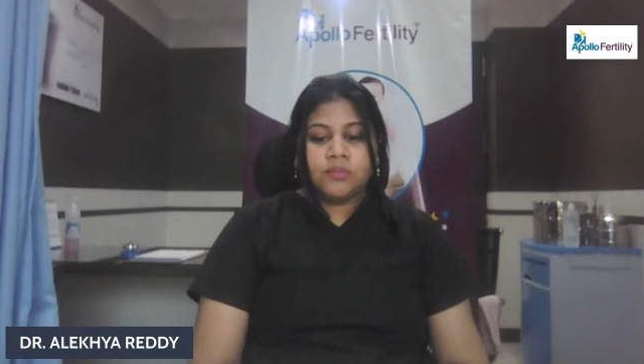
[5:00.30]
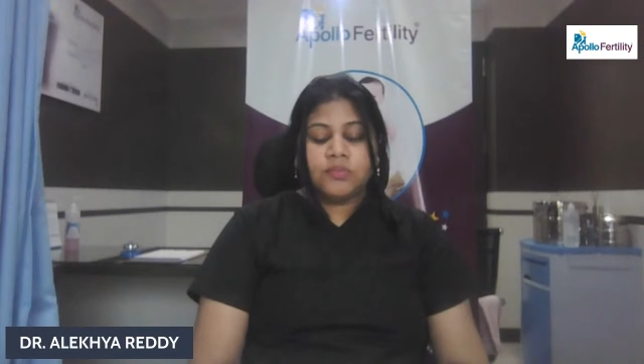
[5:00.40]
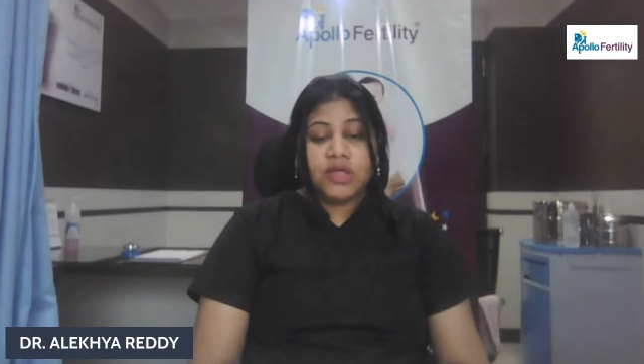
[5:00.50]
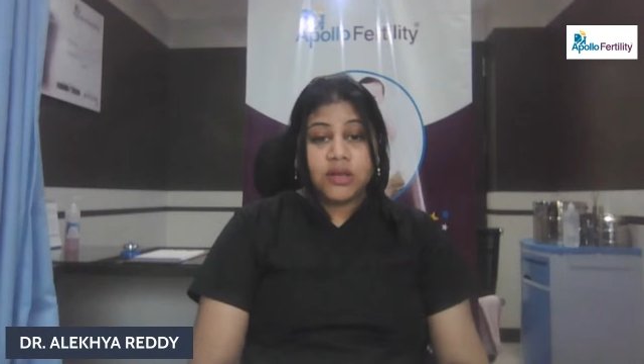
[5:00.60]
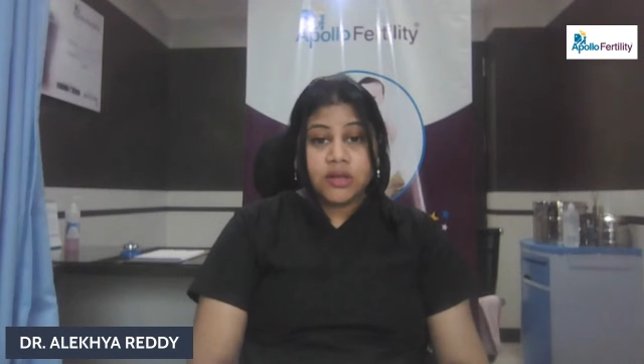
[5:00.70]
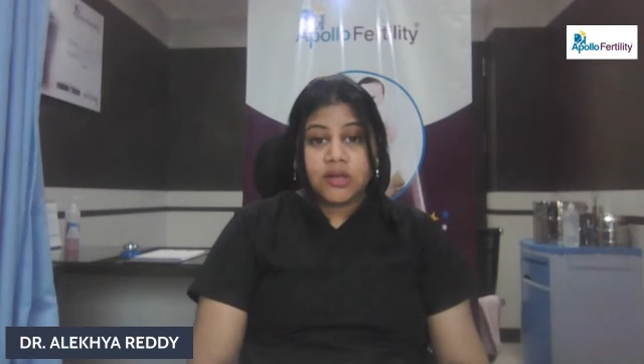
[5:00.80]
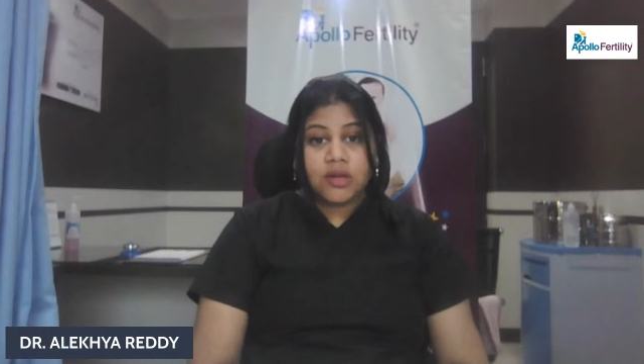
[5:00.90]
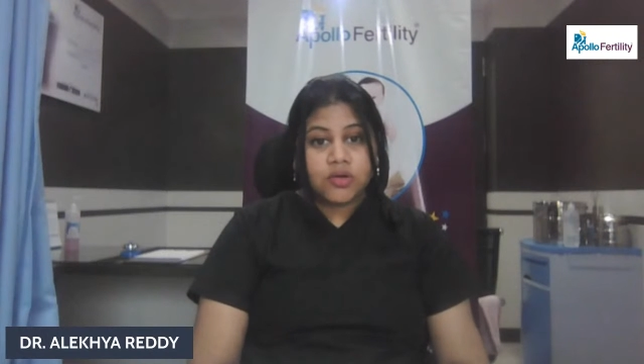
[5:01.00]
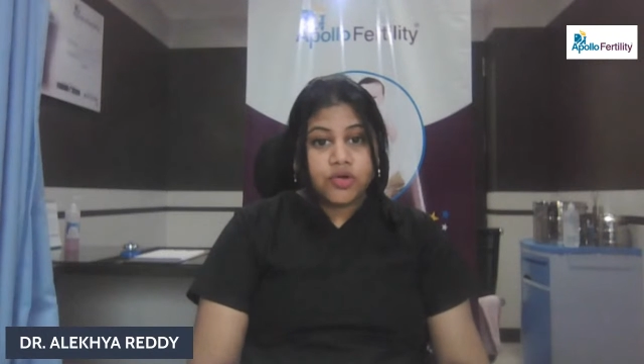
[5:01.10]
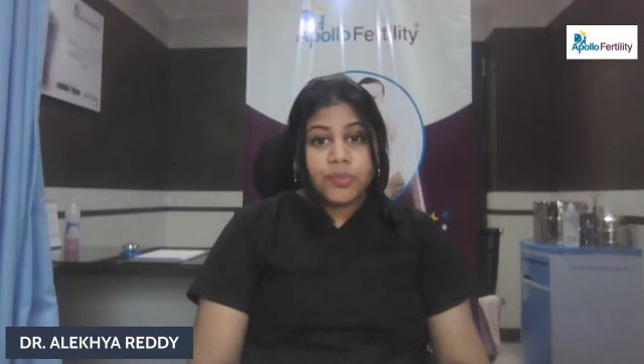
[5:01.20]
Then
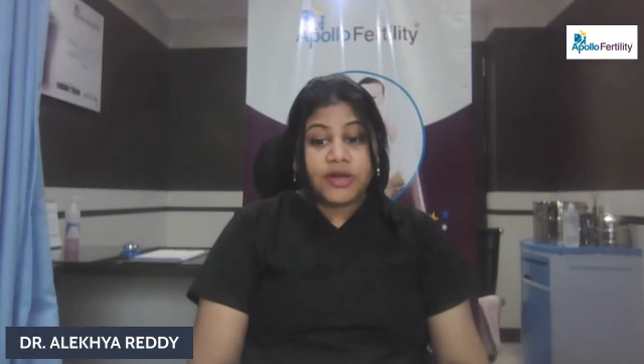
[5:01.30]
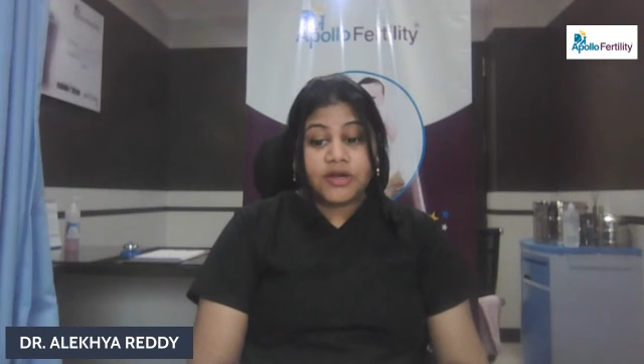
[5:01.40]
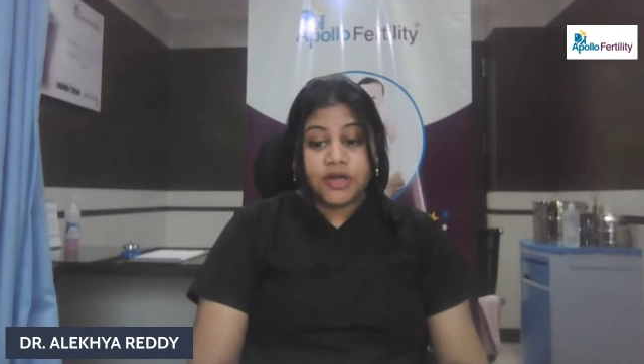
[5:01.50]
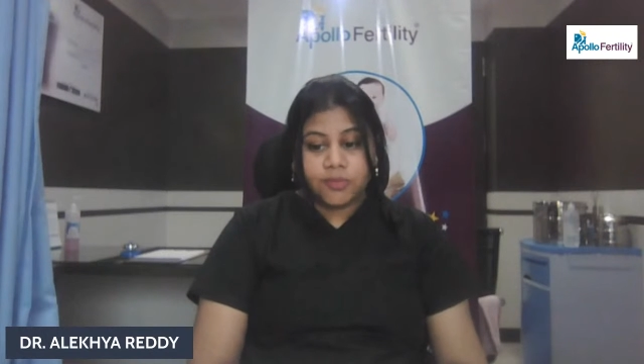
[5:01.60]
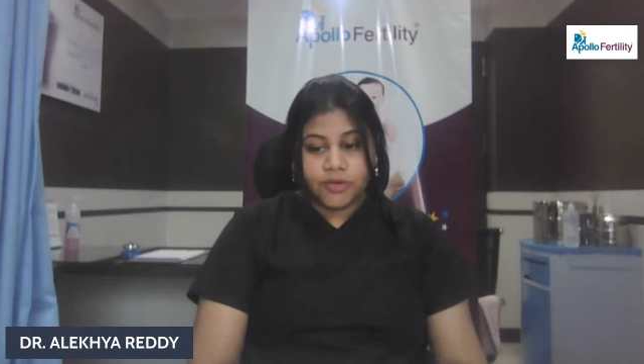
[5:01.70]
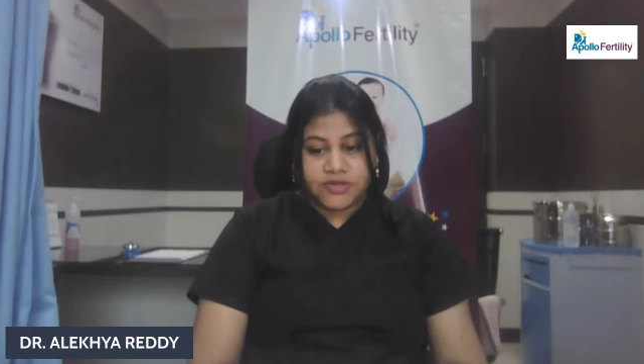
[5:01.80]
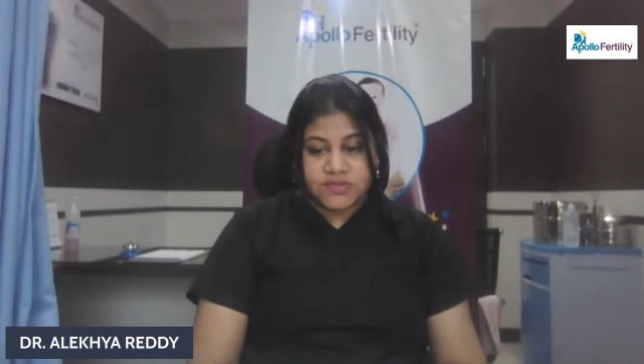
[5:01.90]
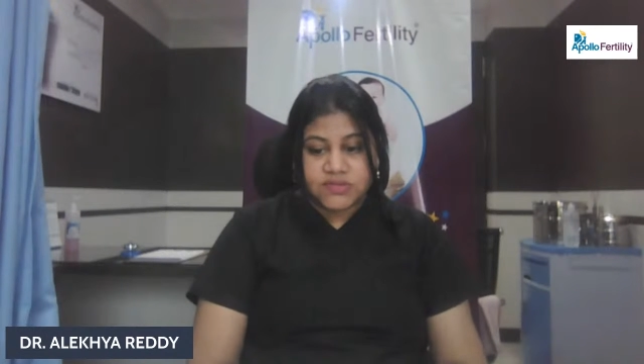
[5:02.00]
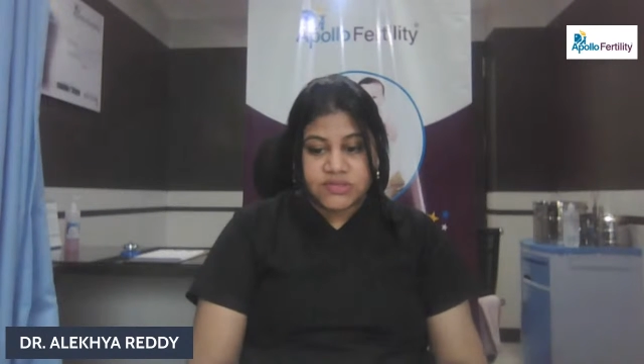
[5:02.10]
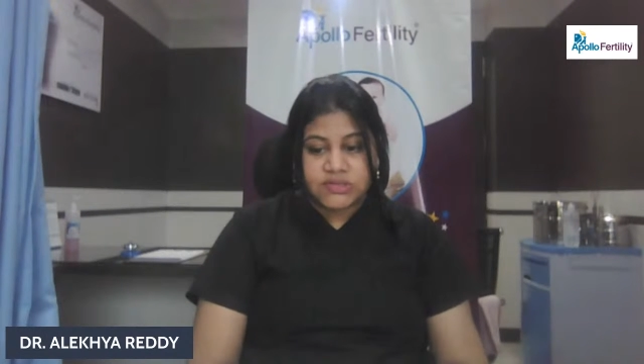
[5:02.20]
it could be a dermoid
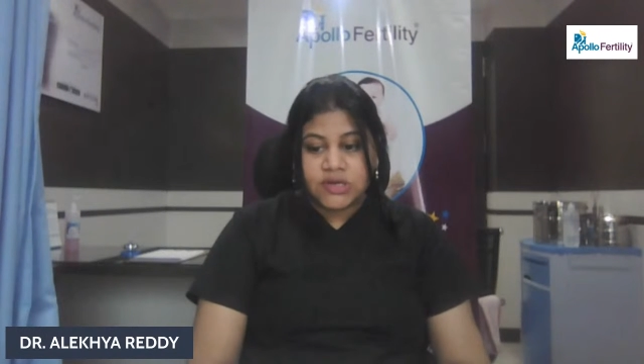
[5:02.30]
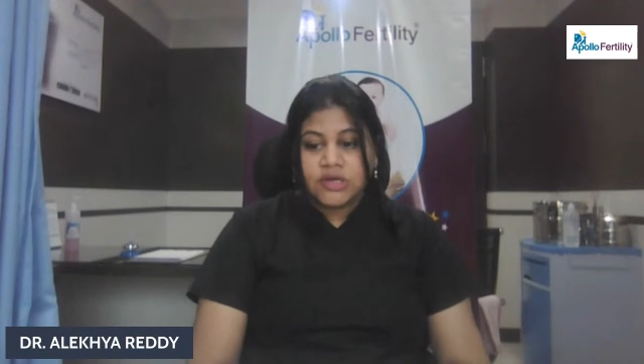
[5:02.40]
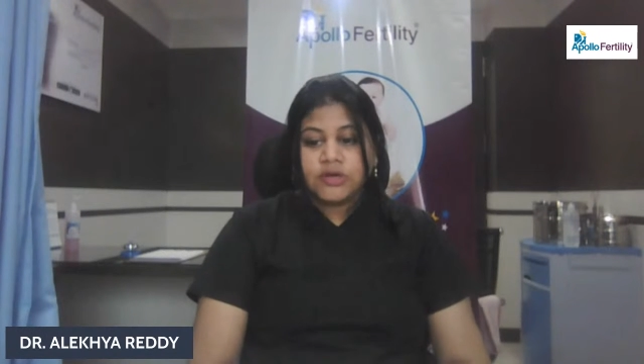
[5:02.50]
cyst.